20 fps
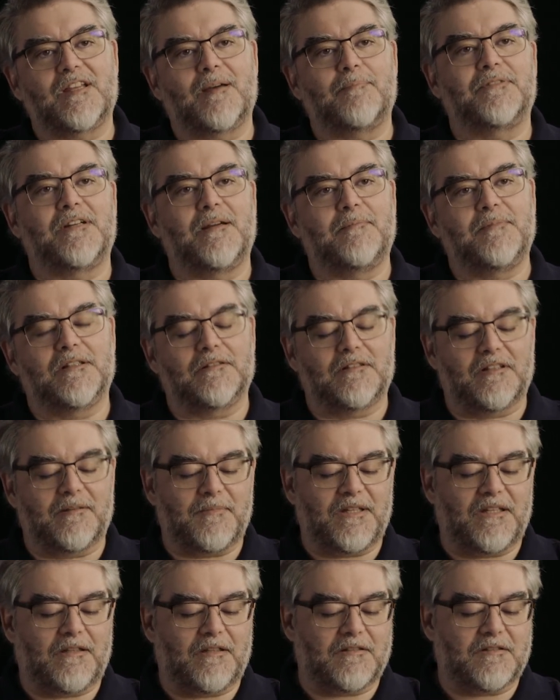That primarily
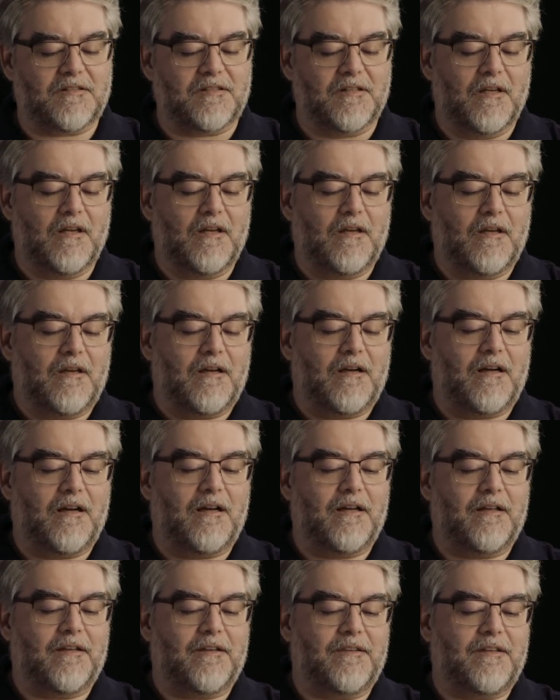means
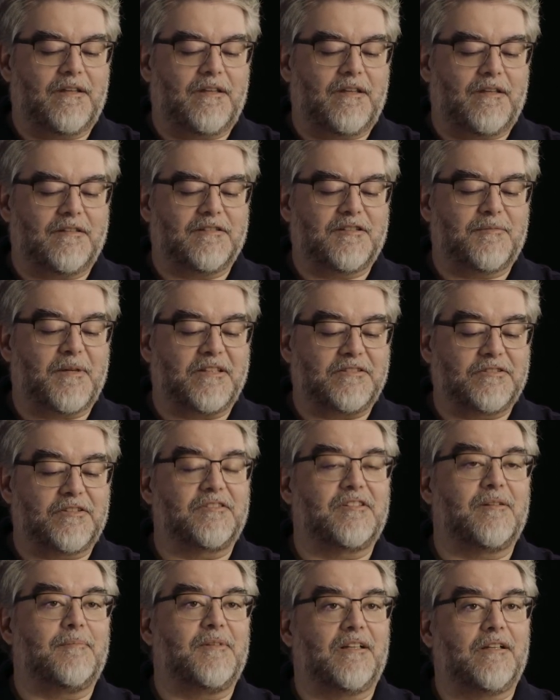uh, the
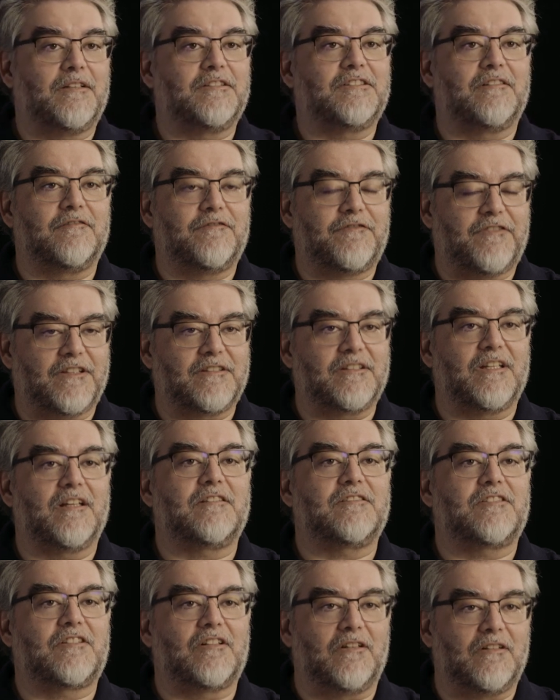spatial simulation of
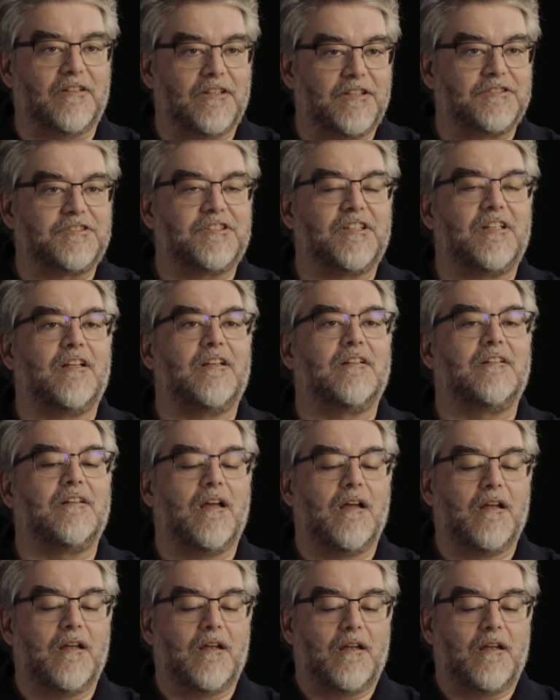physics, collision,